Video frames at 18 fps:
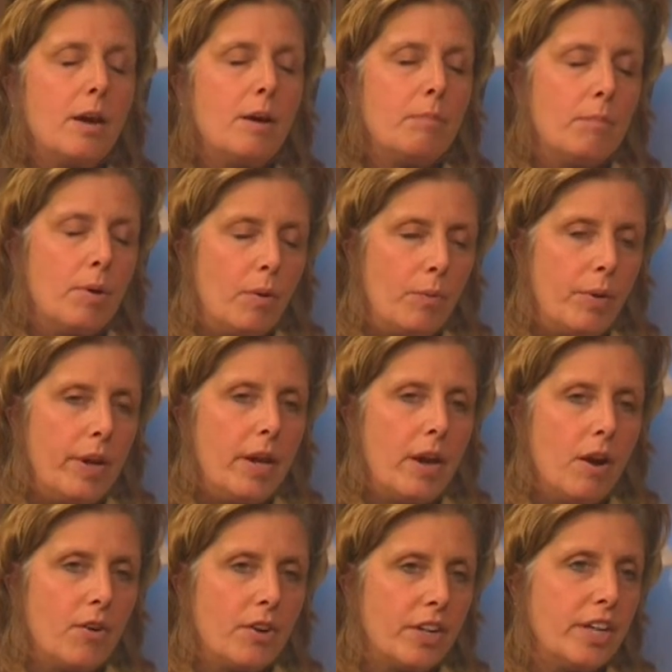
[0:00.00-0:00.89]
but we
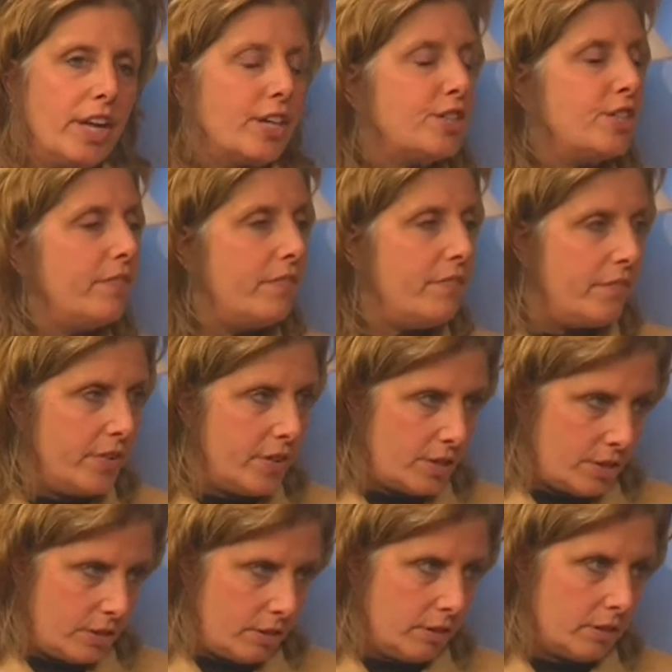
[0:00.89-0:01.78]
are an election
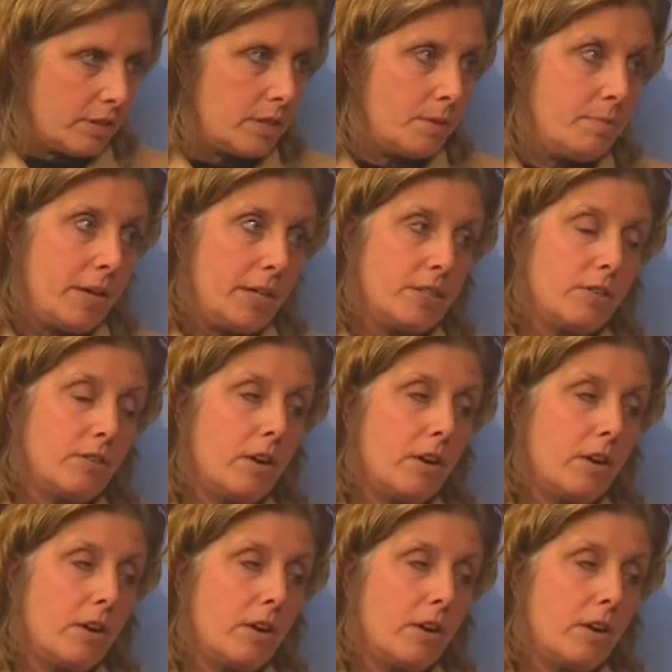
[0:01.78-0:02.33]
official to make sure